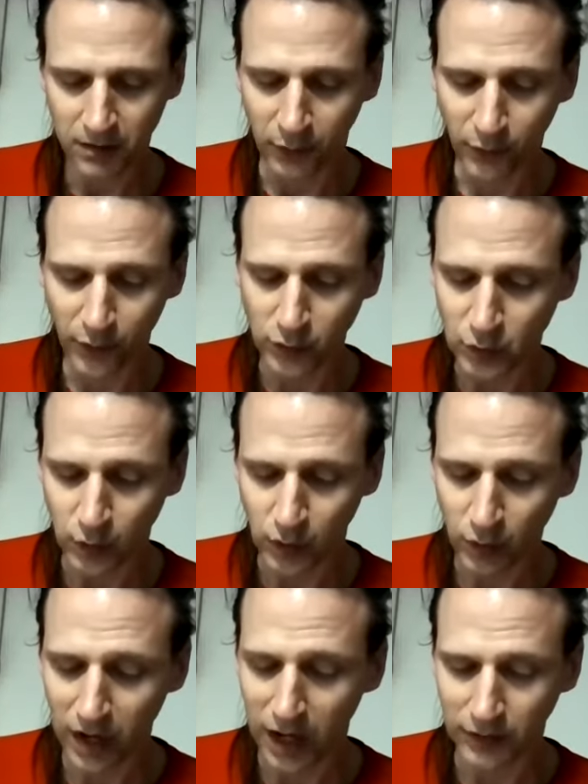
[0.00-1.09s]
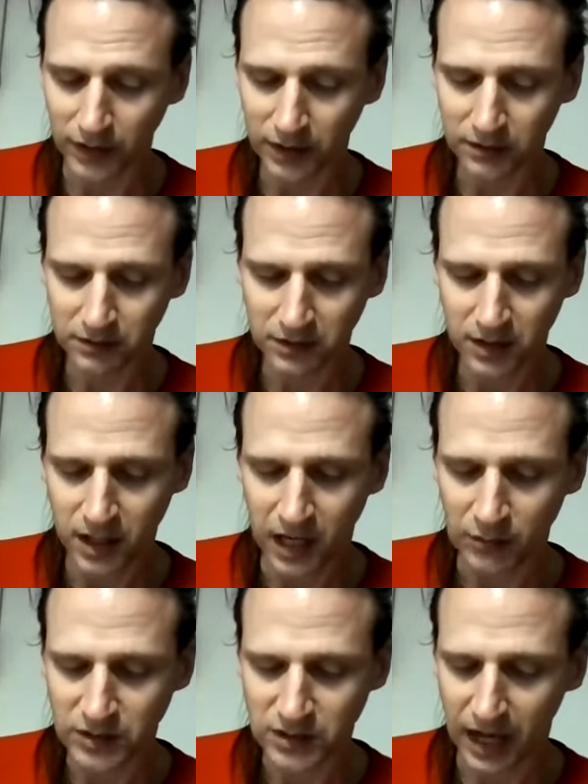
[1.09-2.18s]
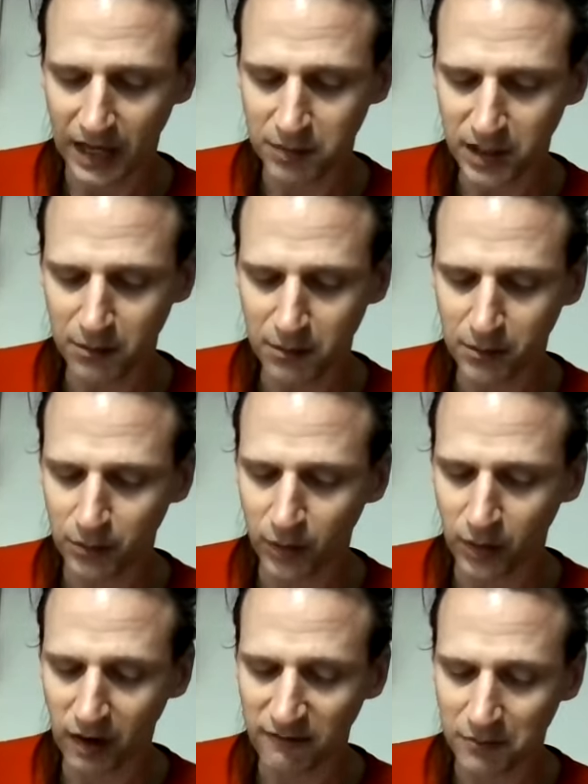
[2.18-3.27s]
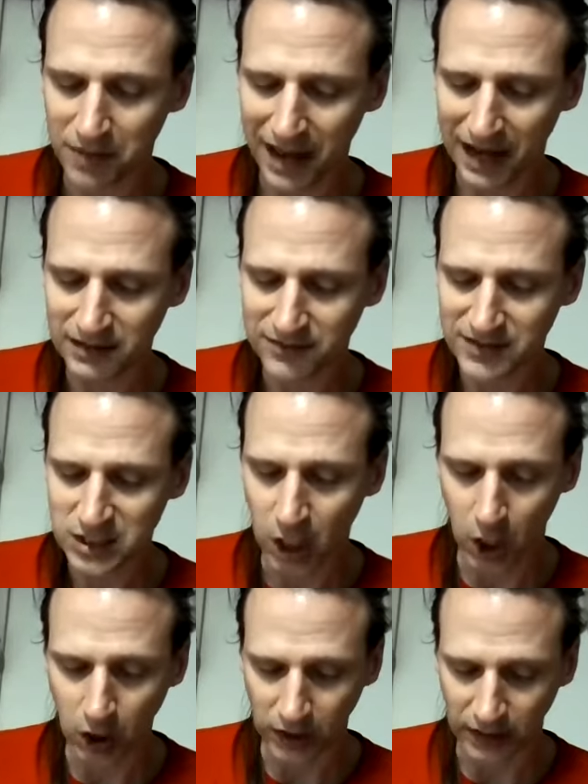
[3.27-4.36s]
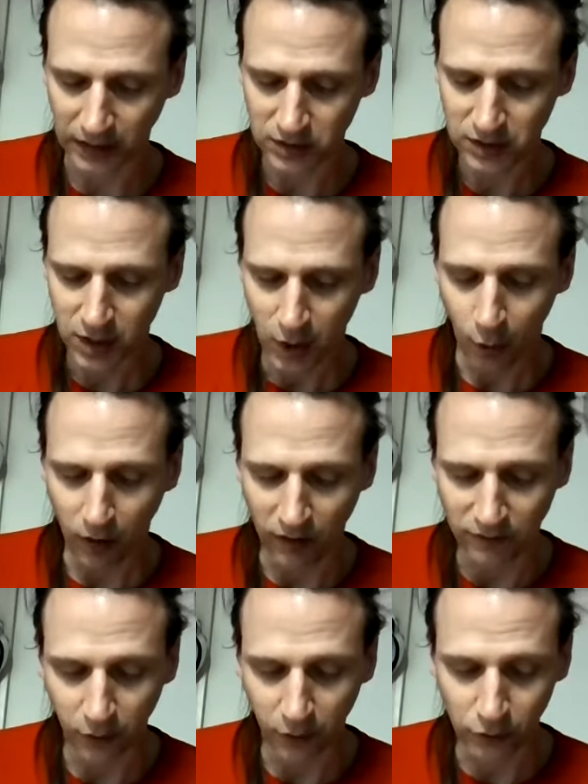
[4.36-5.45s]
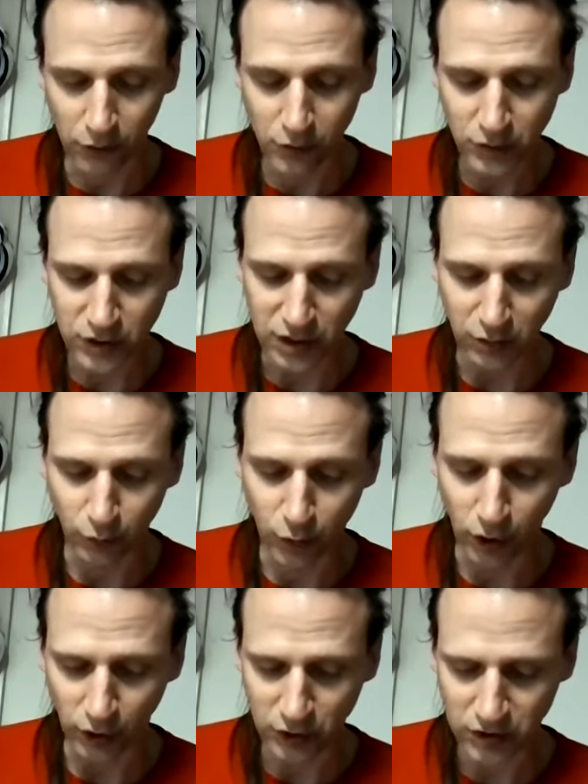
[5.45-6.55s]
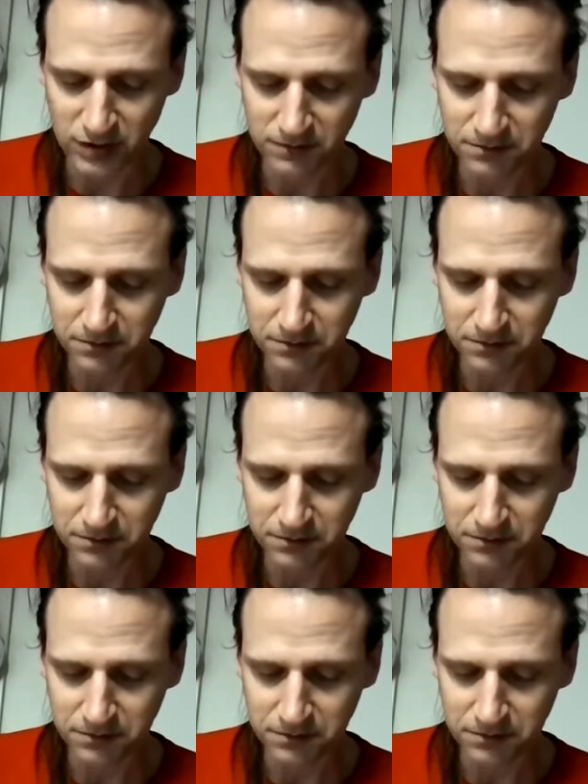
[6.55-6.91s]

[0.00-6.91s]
The routes were crowded. It was like being a member of a band of starlings or of roosting rooks.